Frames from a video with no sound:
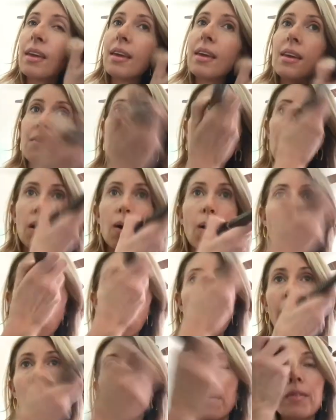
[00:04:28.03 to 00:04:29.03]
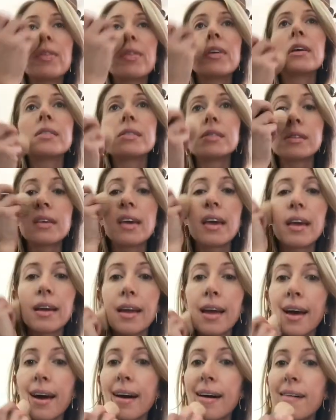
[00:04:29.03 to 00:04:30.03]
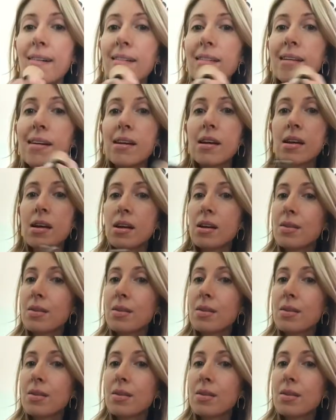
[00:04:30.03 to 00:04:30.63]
even all of the skin out